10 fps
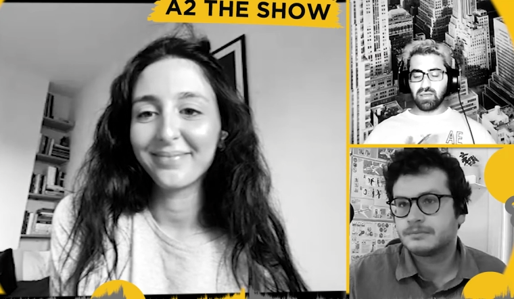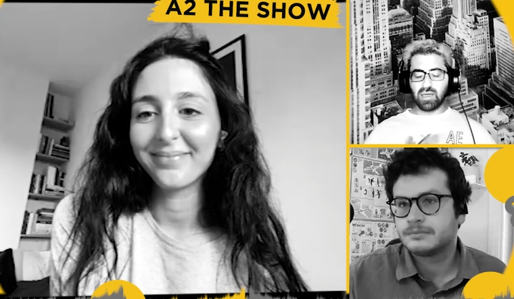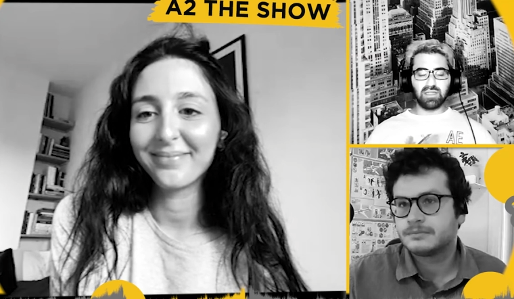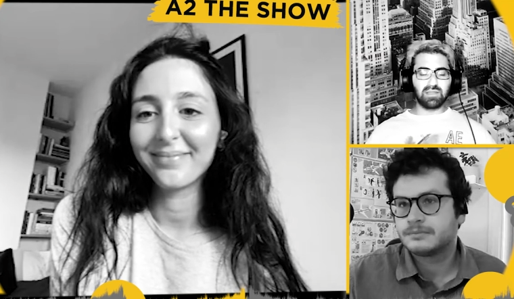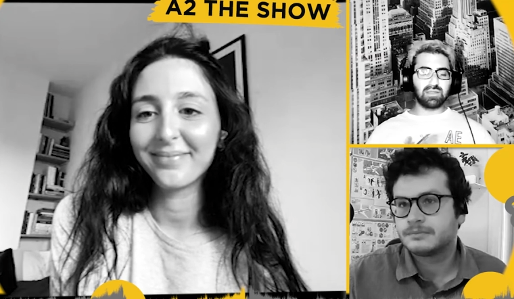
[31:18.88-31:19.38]

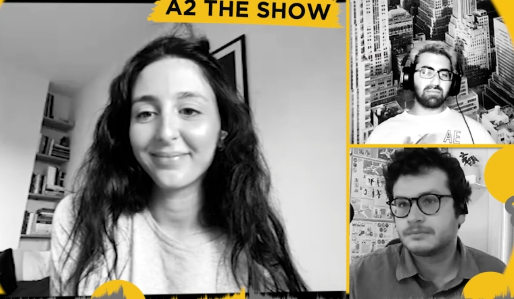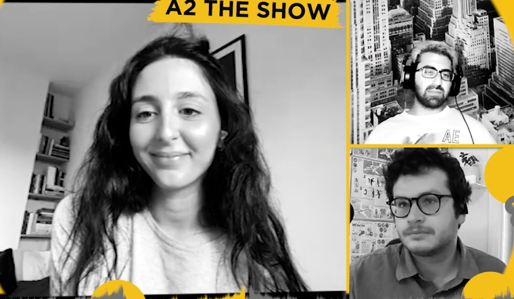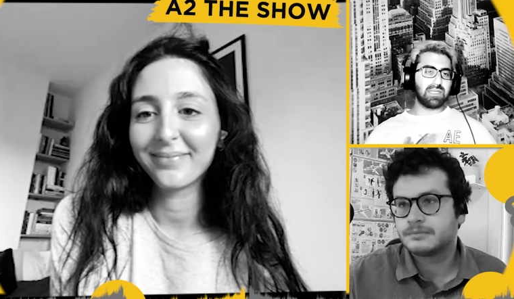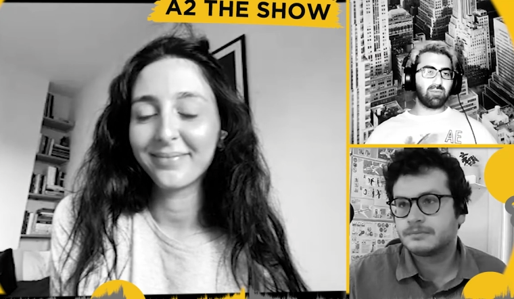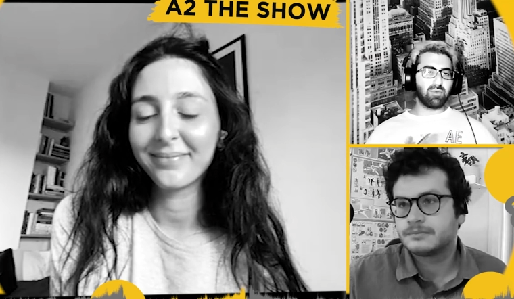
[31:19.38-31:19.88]
Speaker 1: I mean,
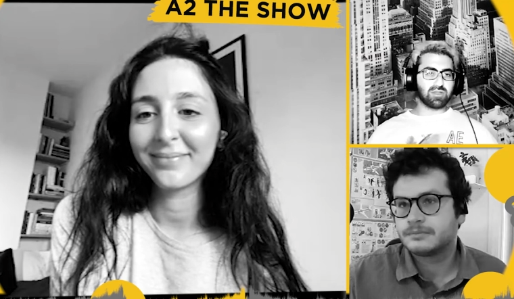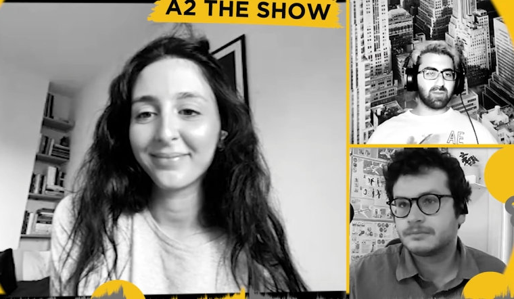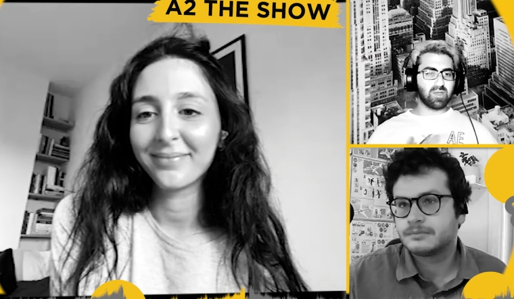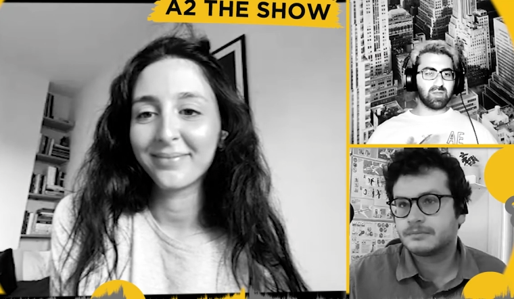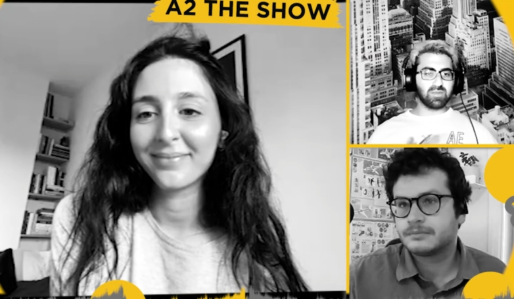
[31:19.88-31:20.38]
teamwork
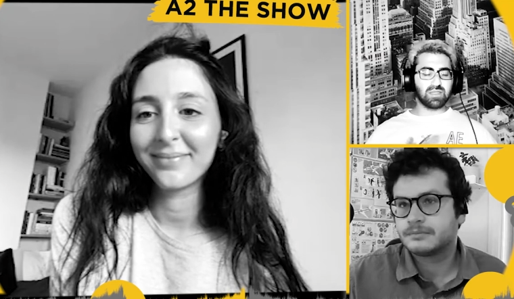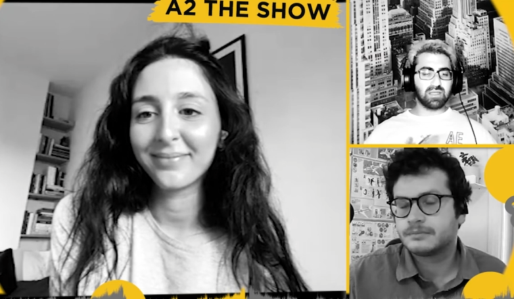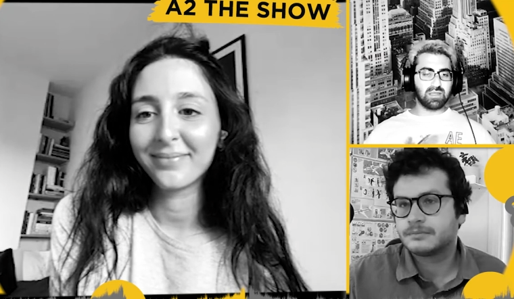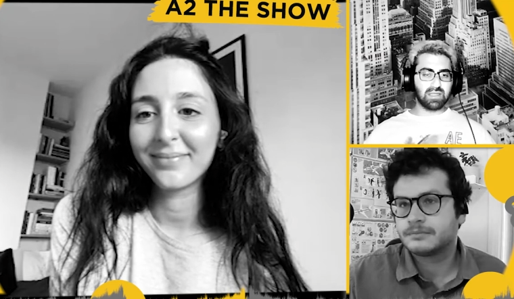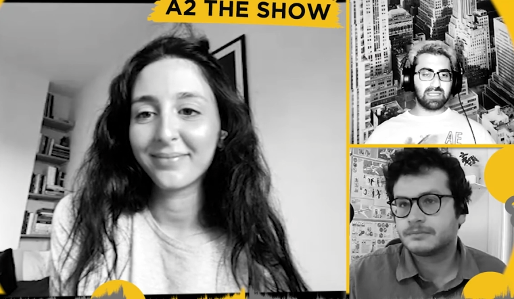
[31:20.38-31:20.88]
sometimes is
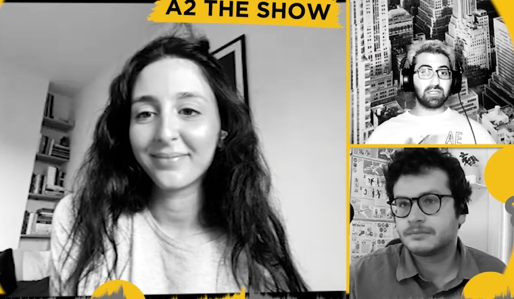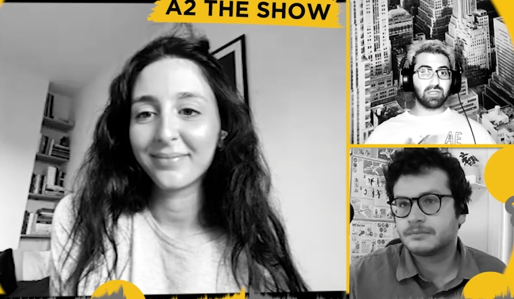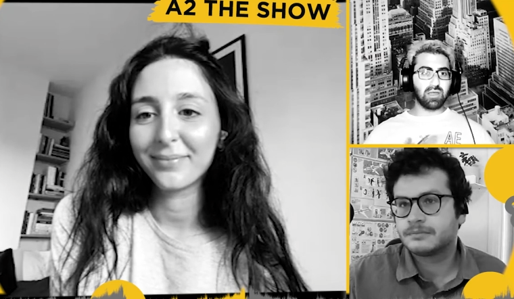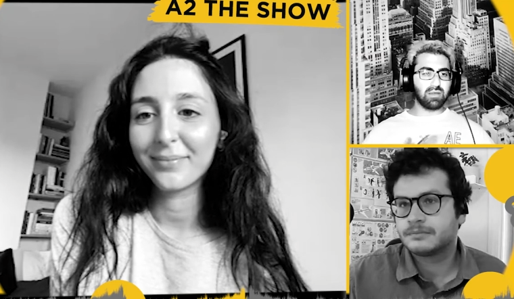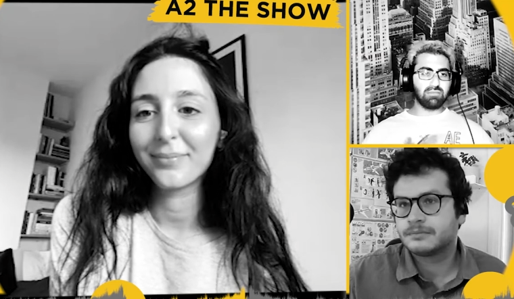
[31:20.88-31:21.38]
an essential